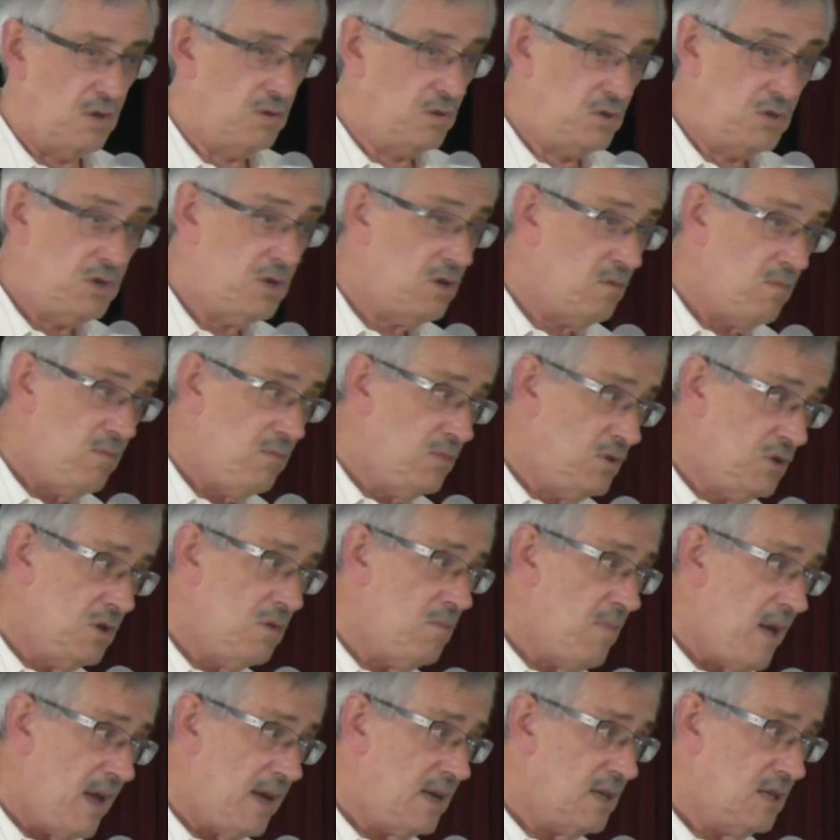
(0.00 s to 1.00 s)

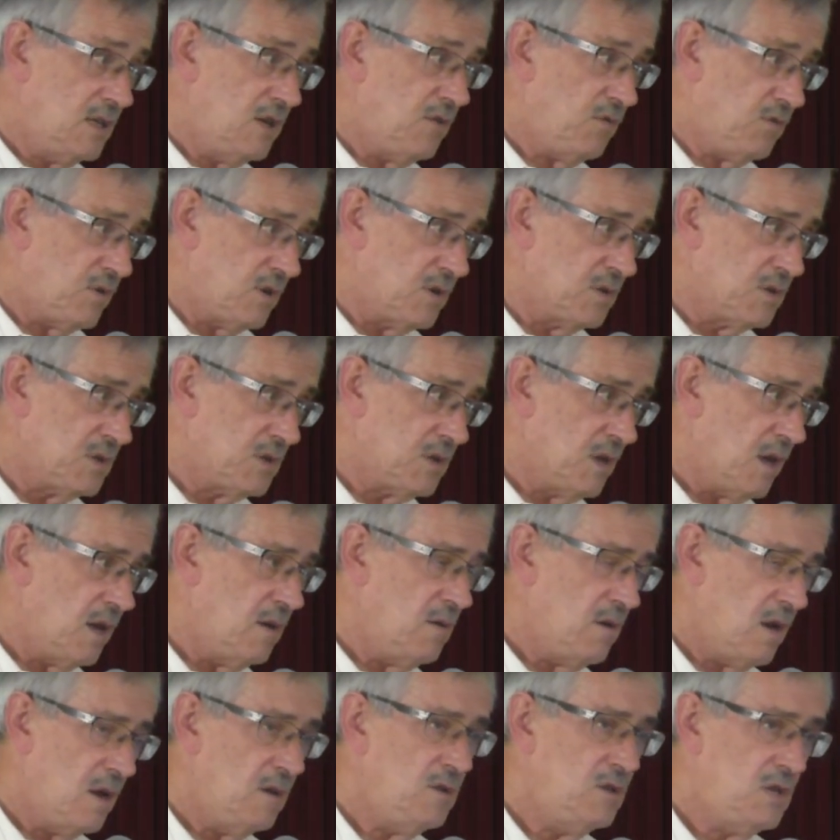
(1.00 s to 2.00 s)
do make a difference,
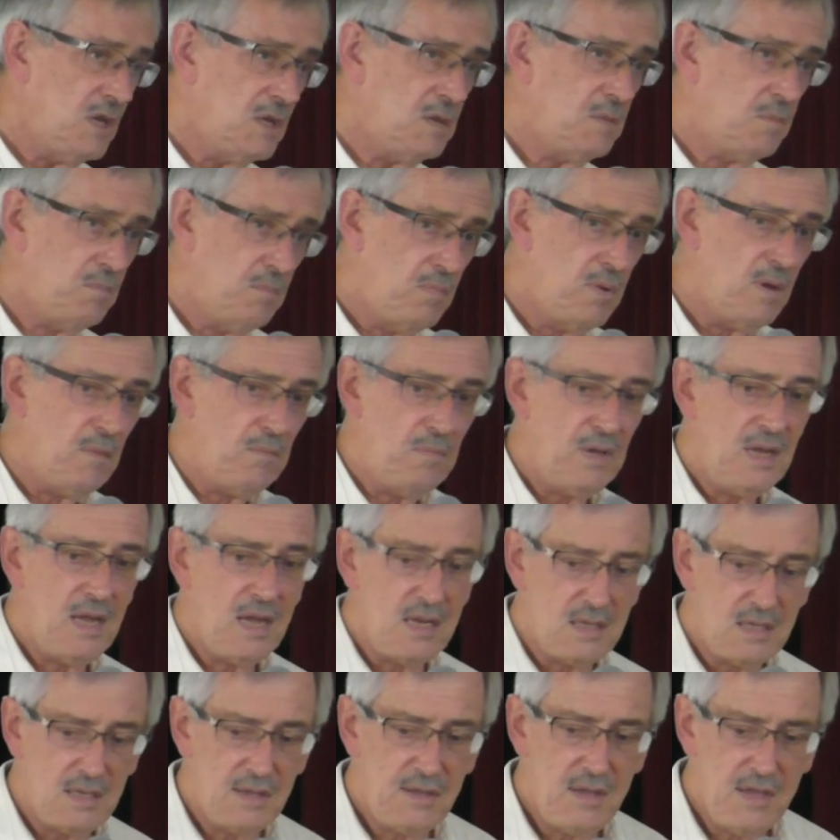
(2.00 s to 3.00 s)
and just
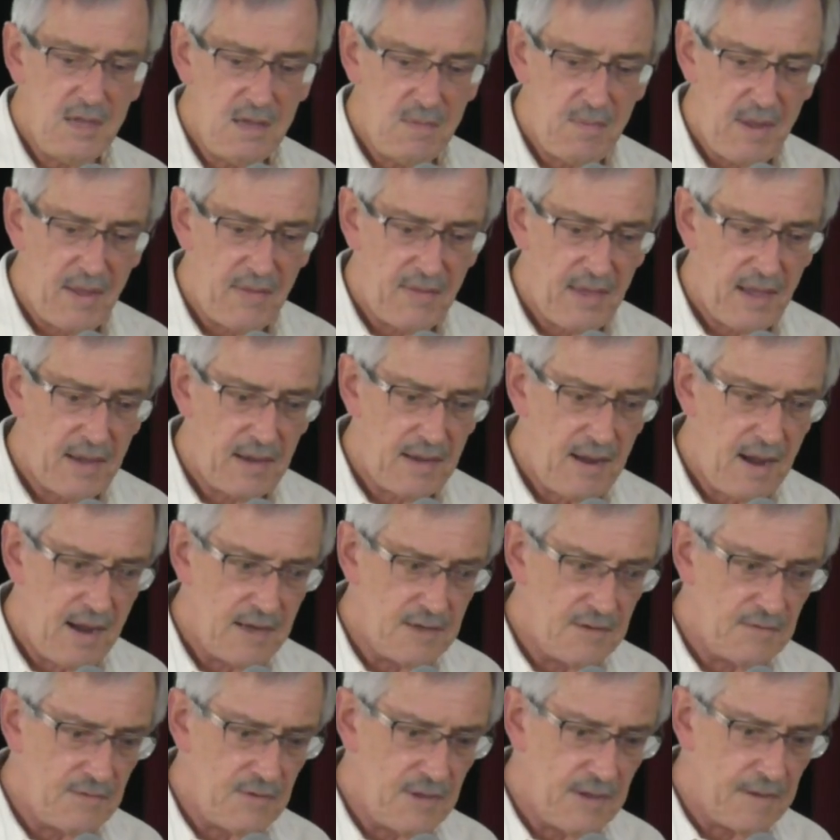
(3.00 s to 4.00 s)
begin to think about that
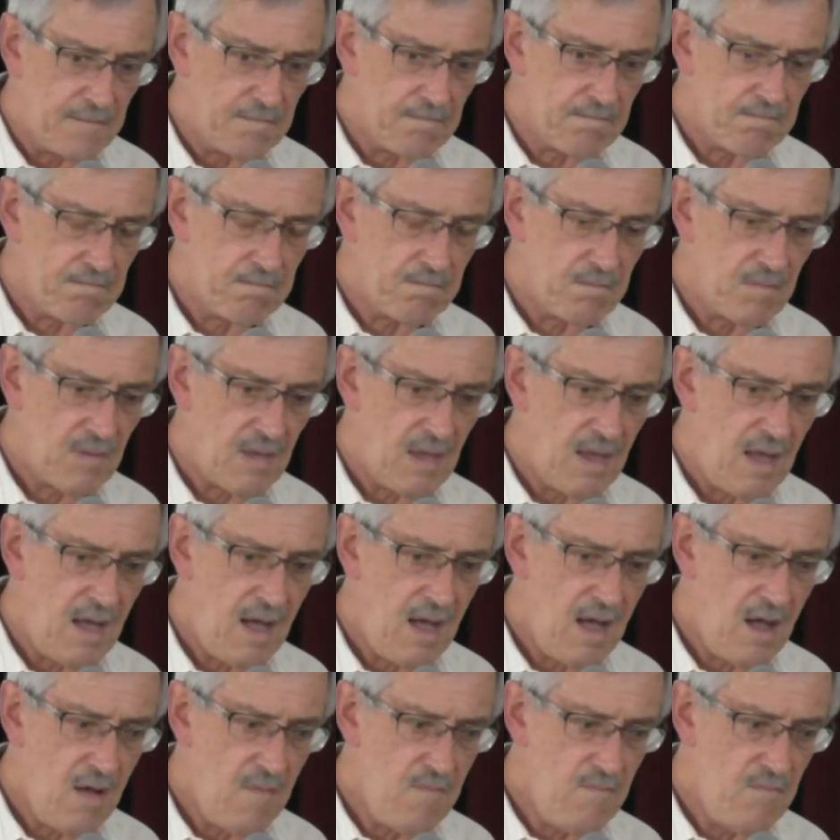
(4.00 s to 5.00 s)
kind of thing.
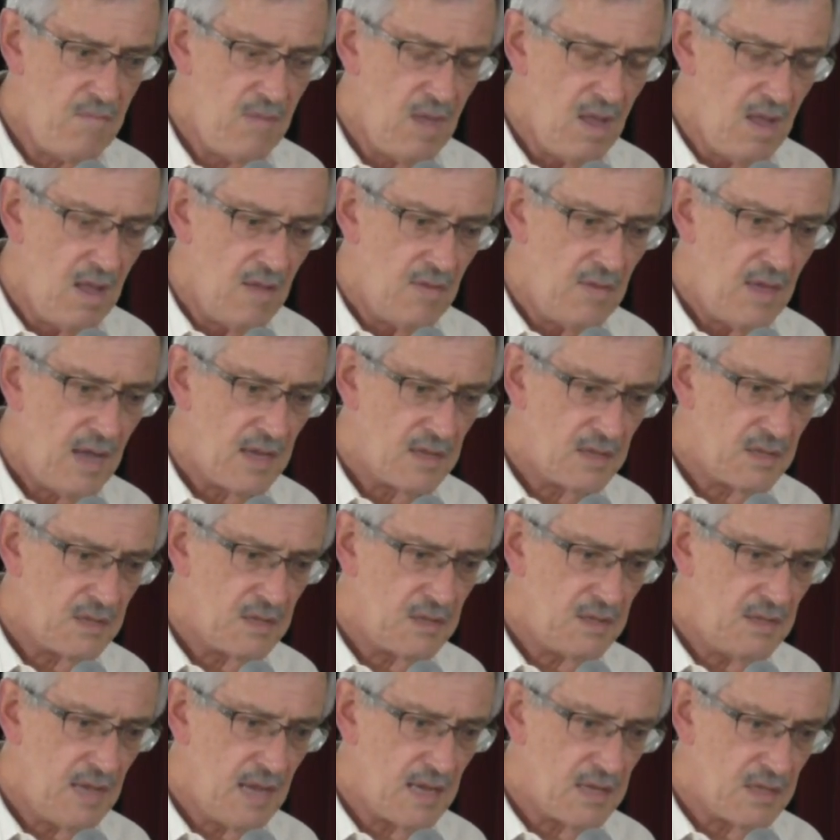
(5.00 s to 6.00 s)

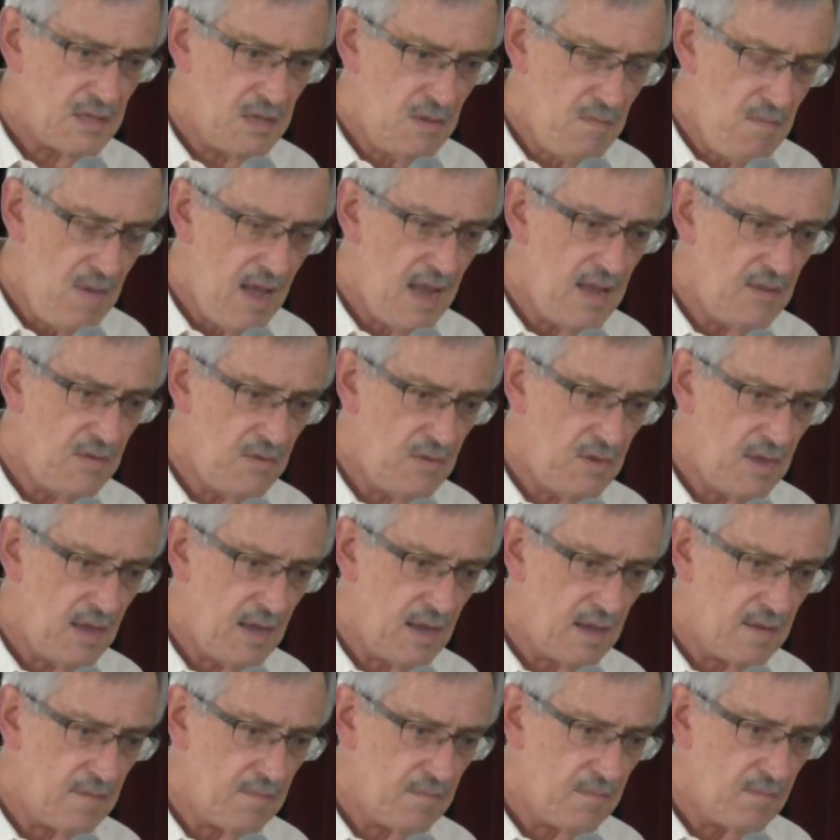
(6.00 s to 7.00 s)
That's the main
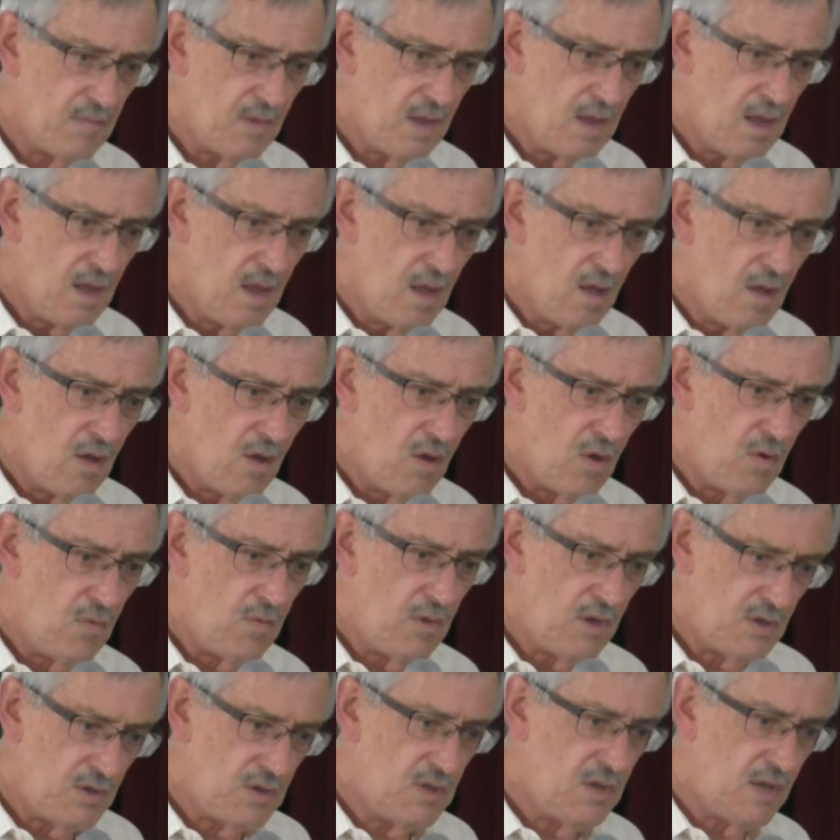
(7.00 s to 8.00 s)
thing.
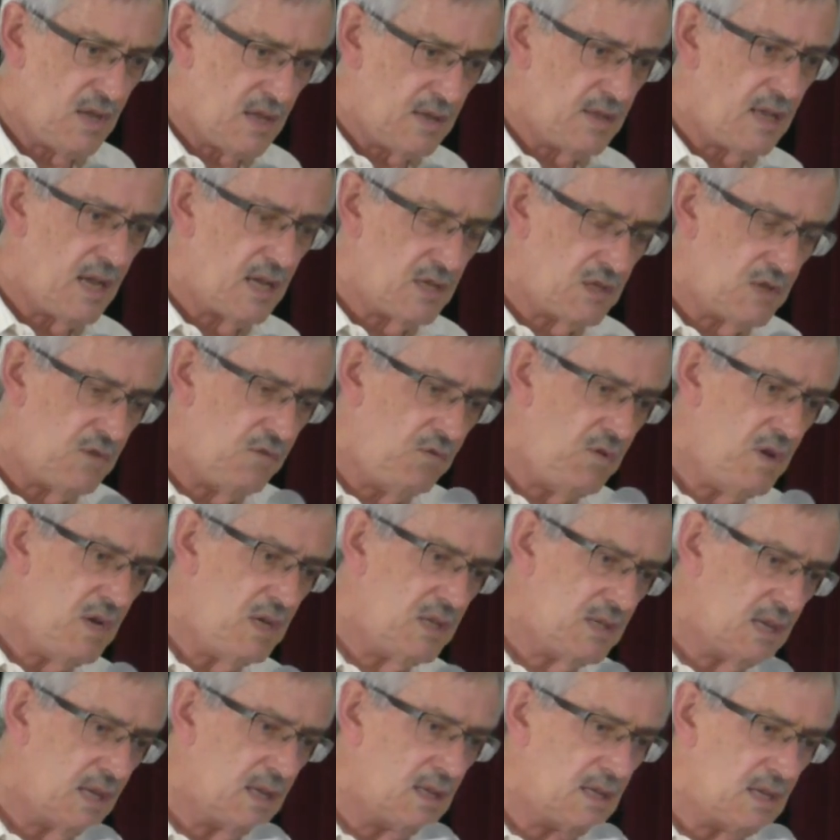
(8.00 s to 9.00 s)
That's the
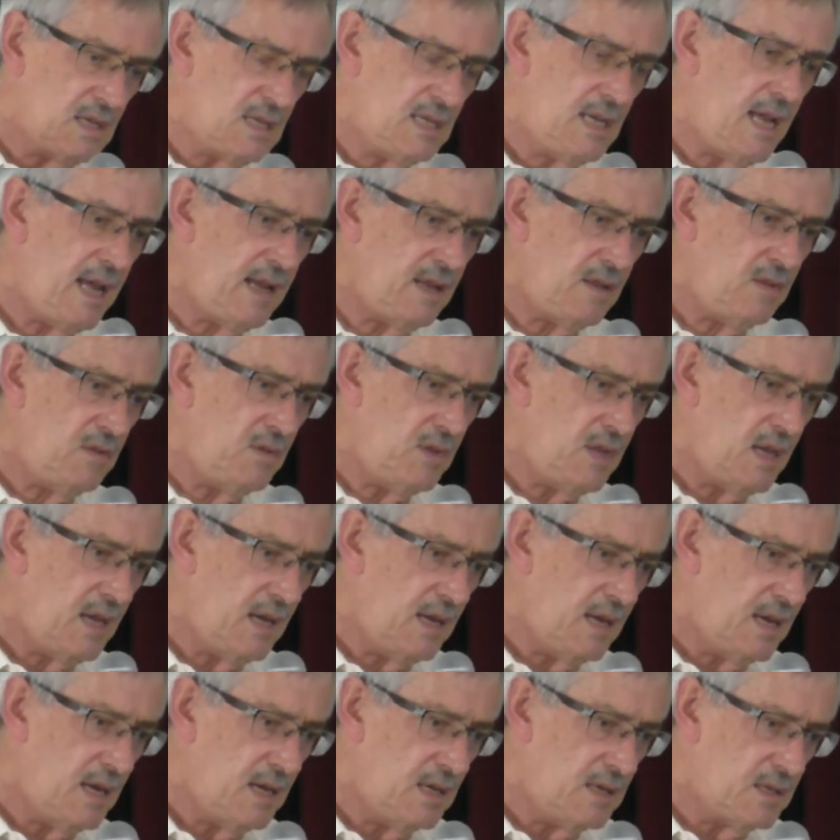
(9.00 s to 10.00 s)
first thing. The second
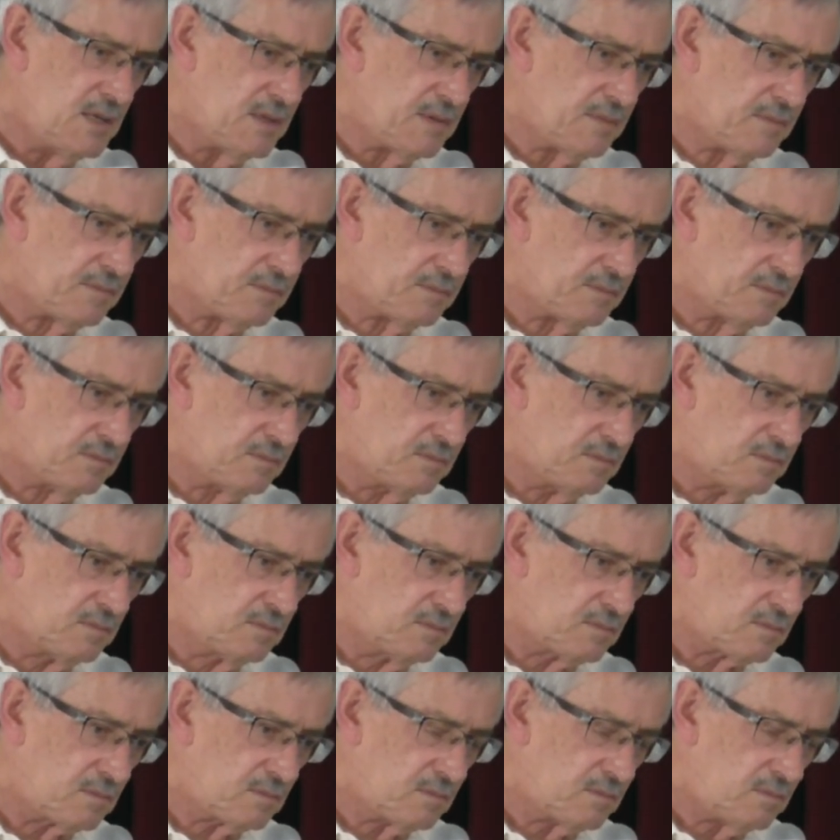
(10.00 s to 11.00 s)
thing is
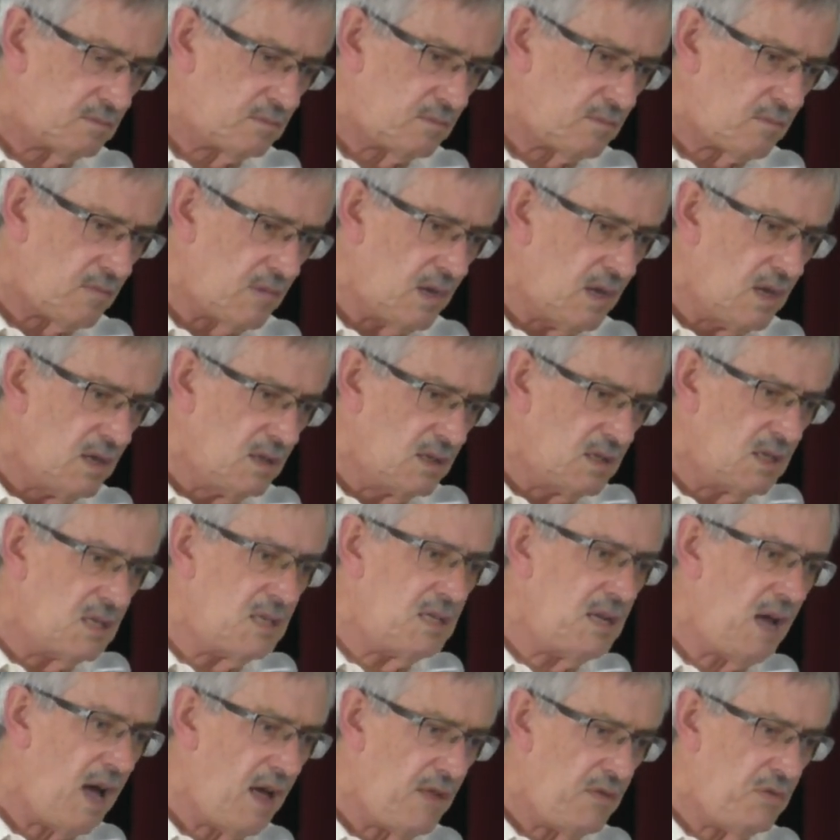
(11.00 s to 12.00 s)
to
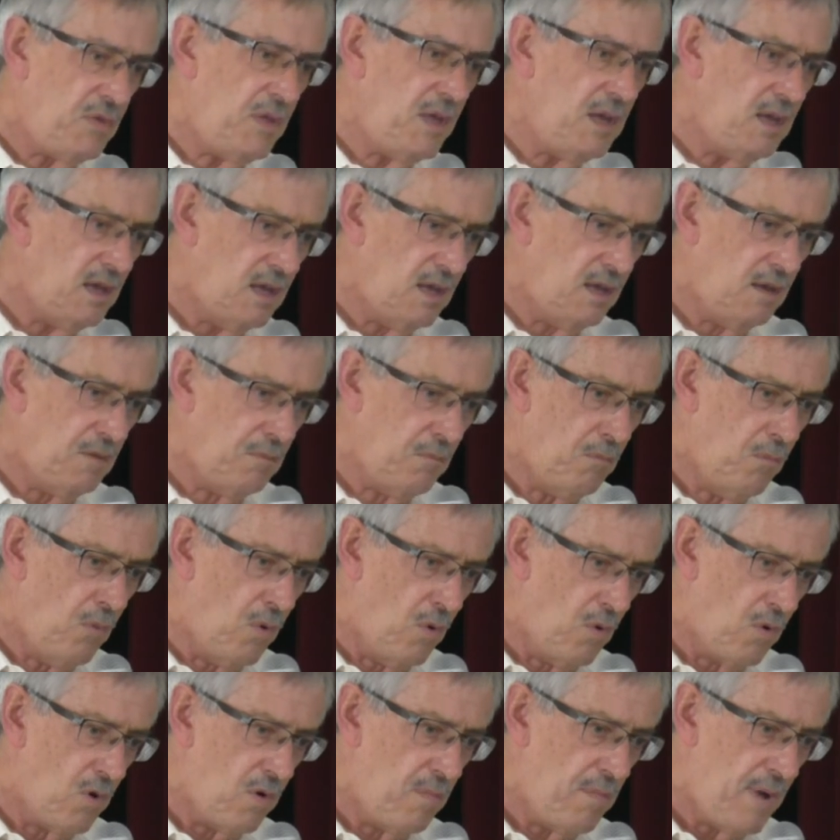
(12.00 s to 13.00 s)
start thinking
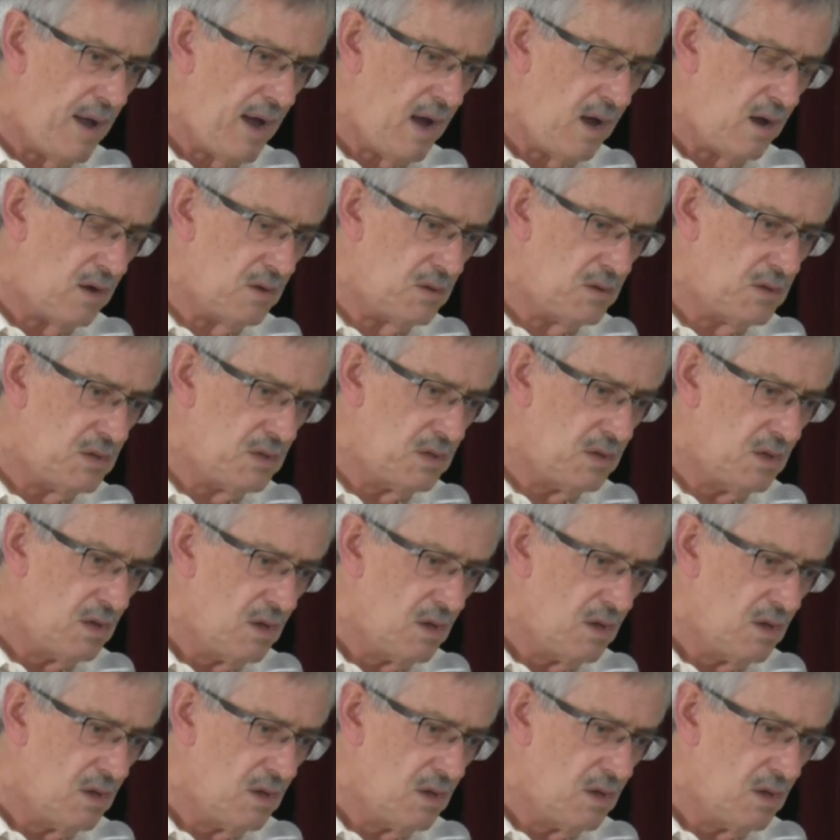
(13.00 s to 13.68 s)
more about